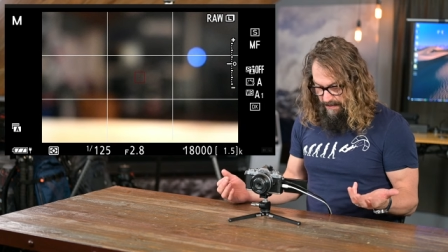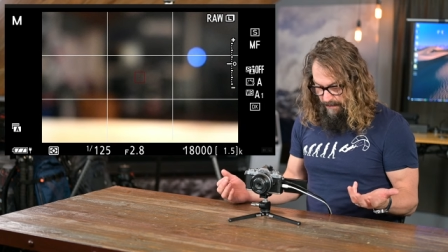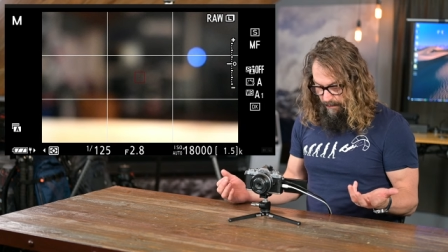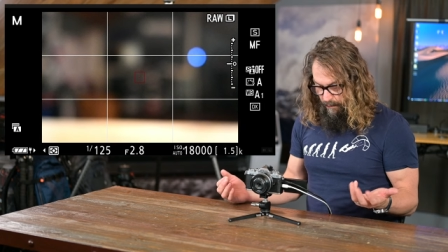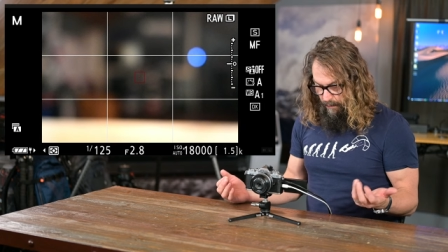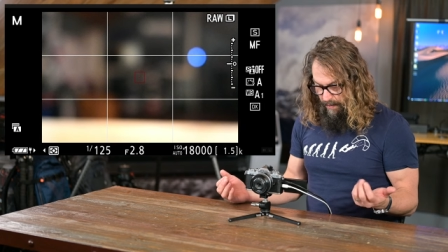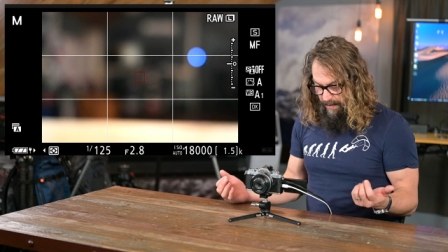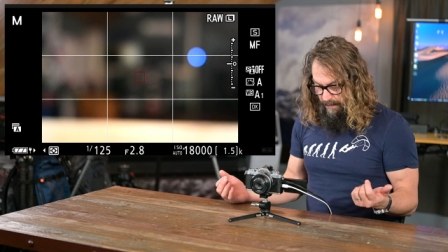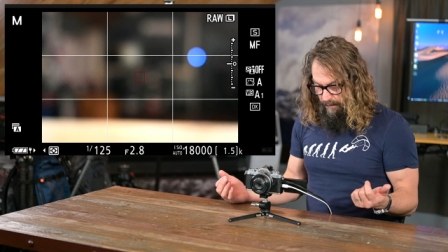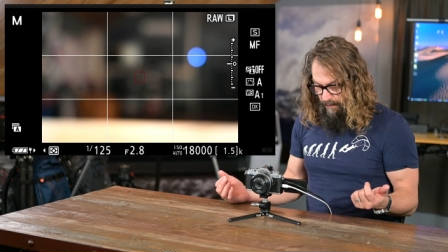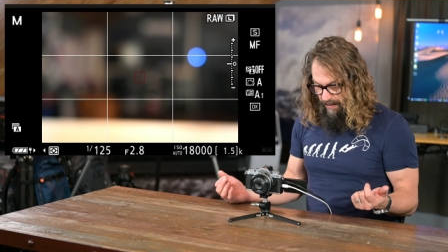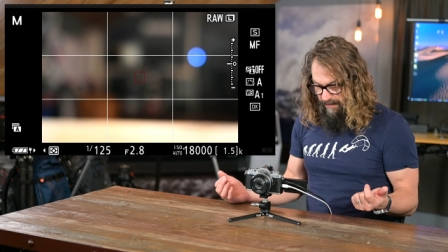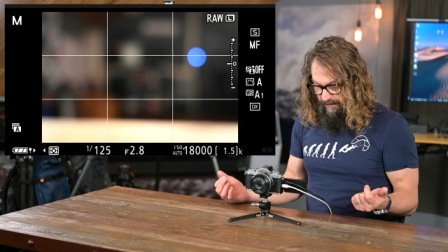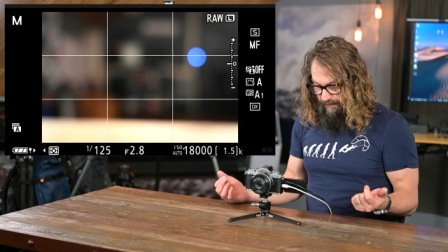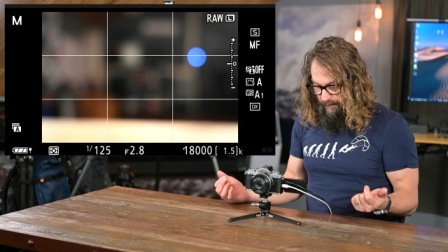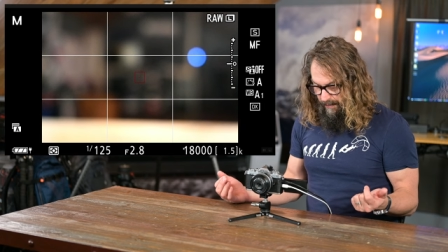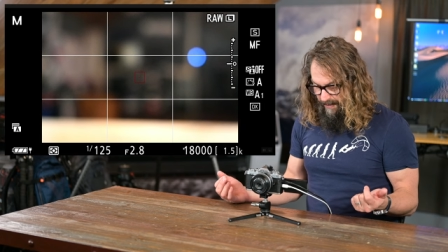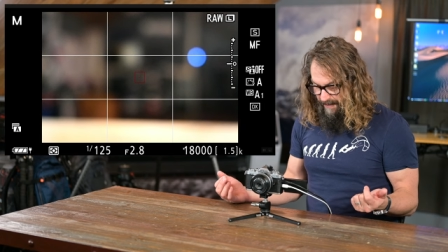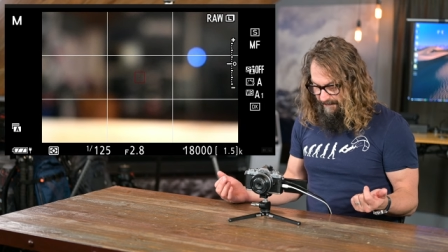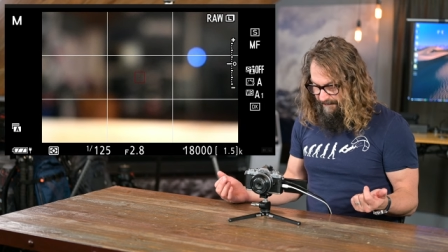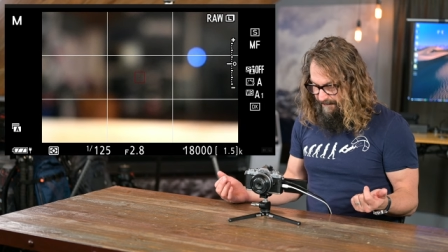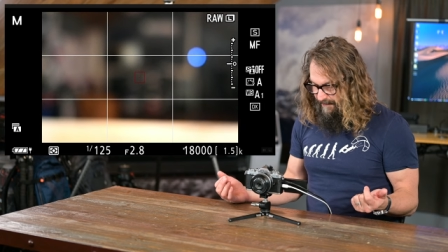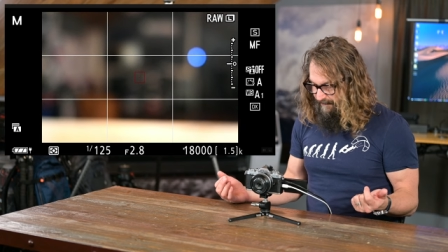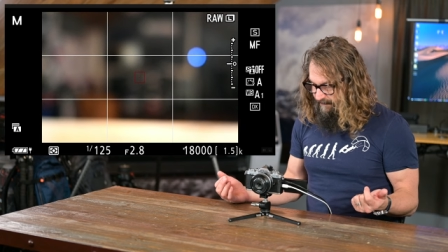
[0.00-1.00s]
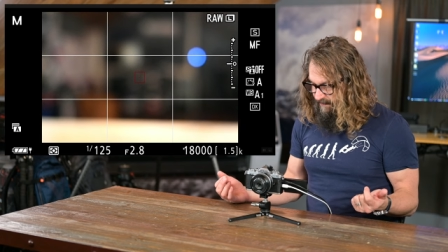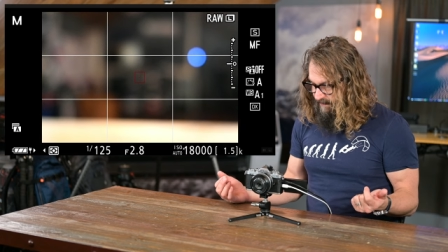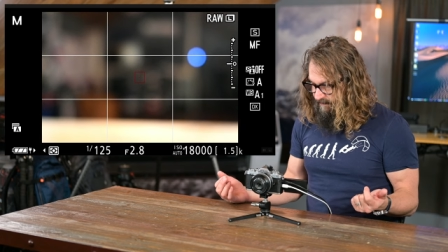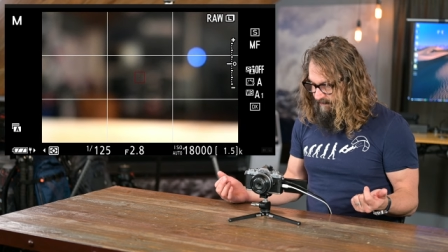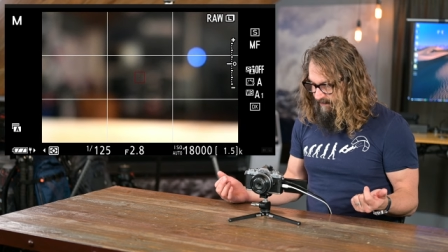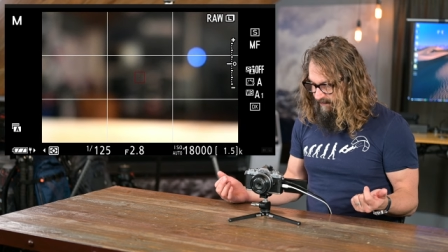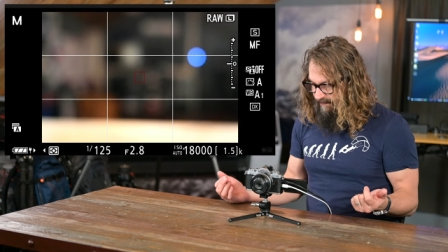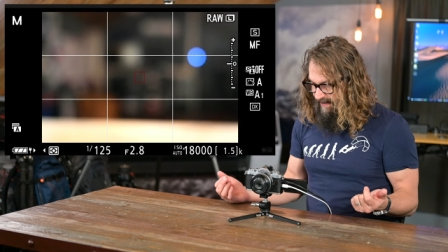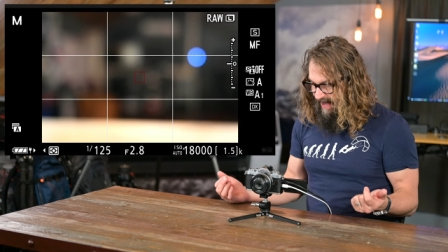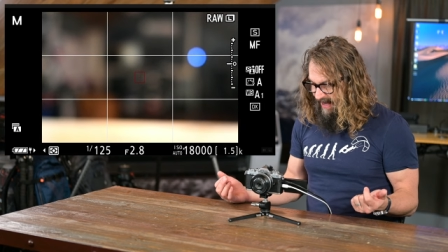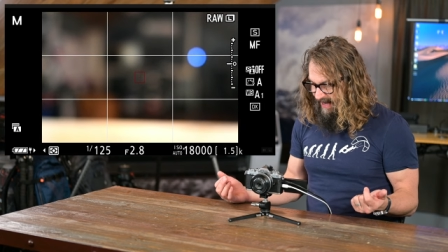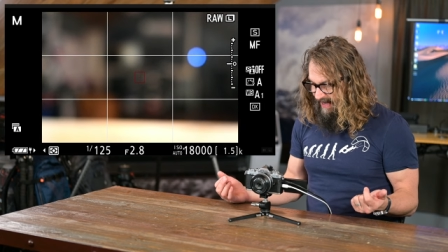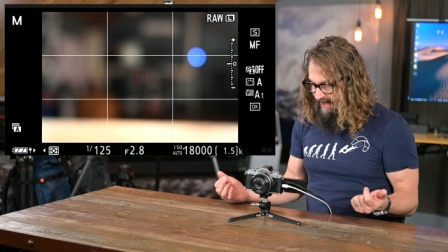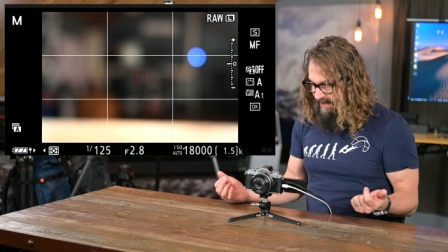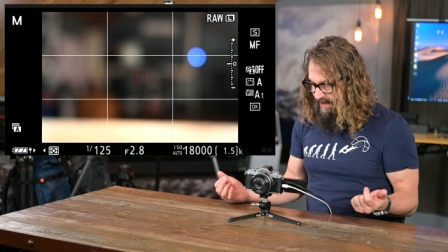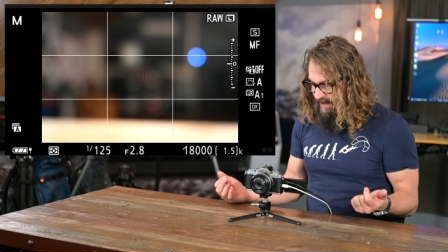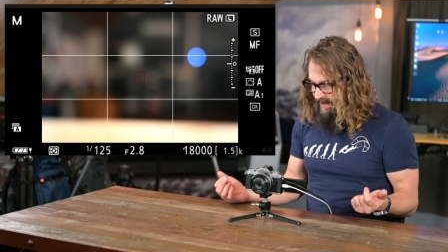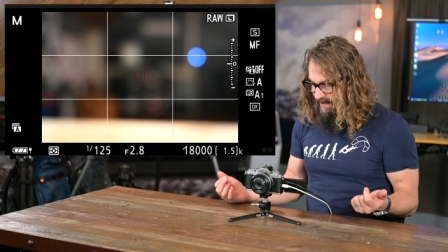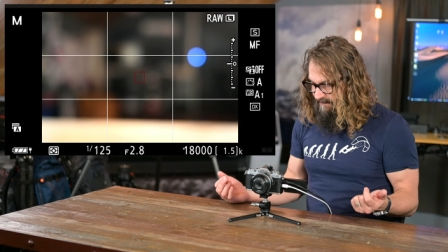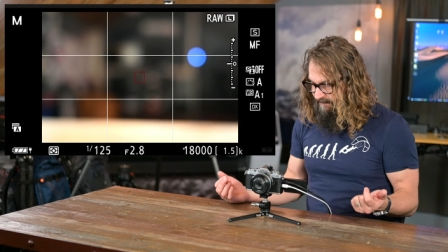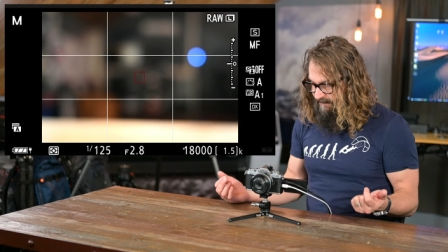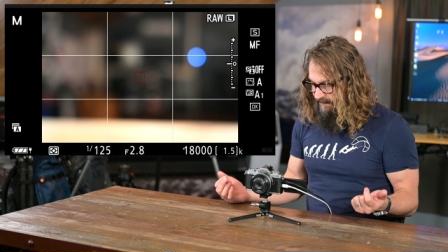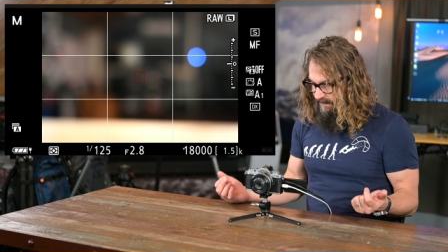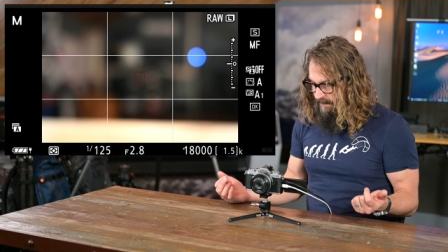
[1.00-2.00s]
one one twenty-fifth of a second
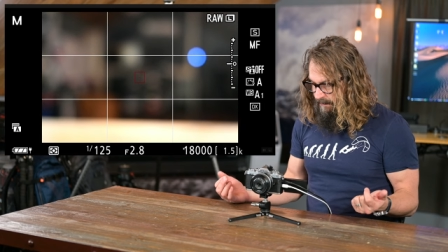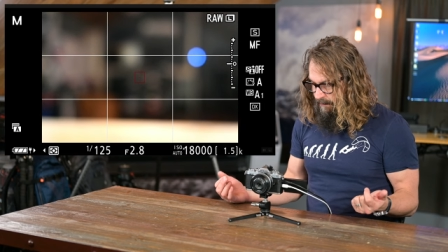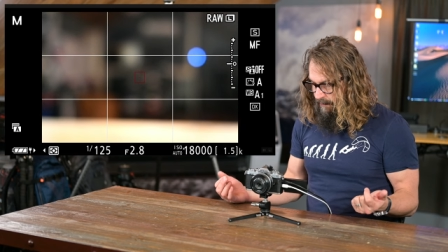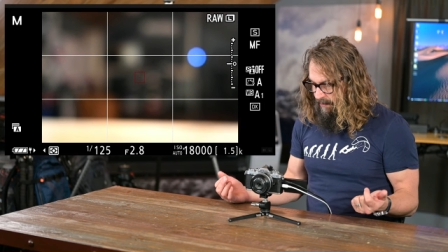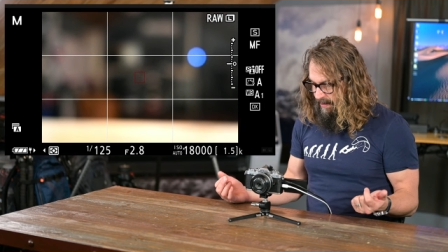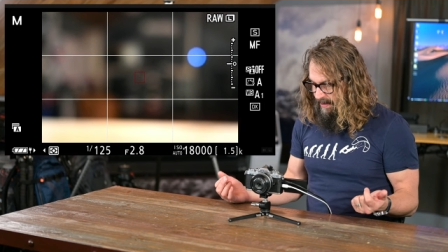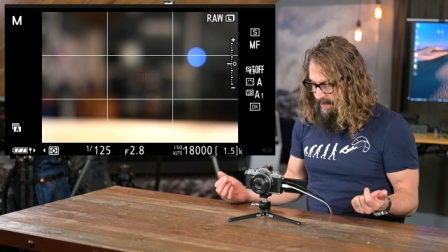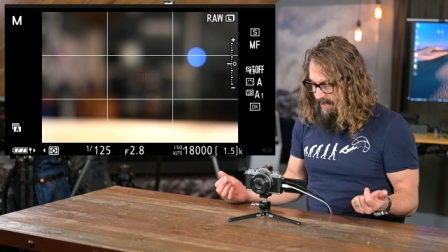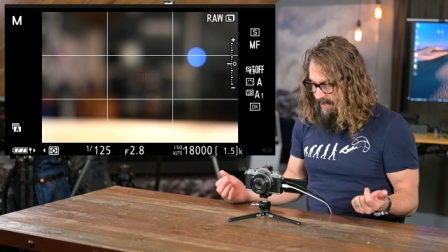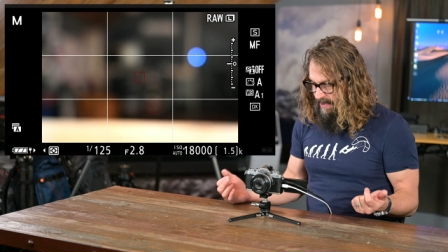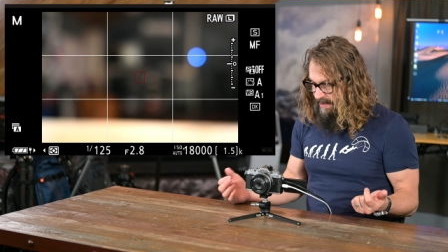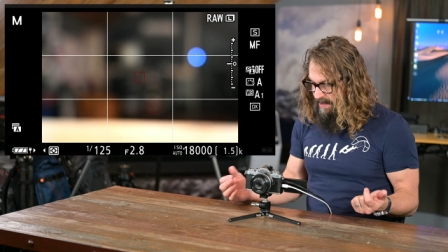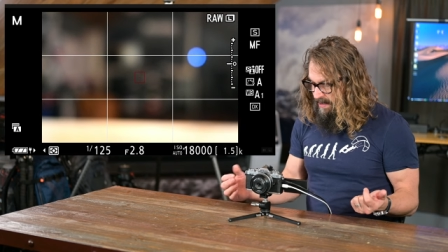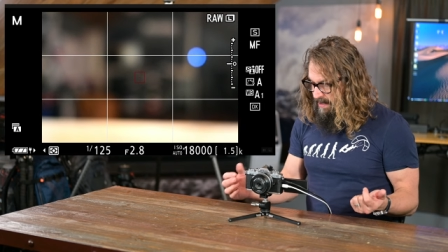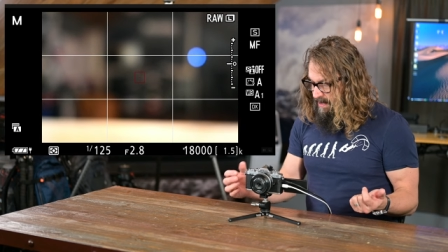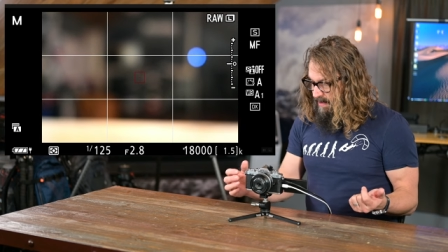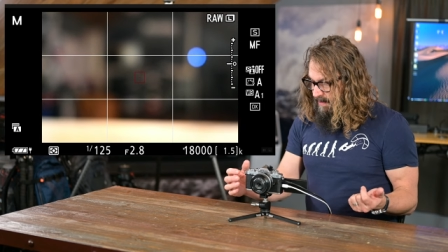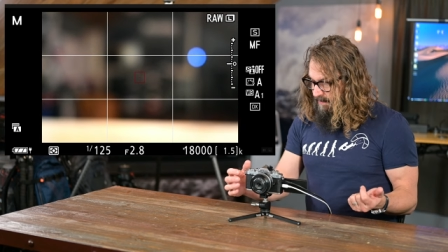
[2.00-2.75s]
at f two point eight.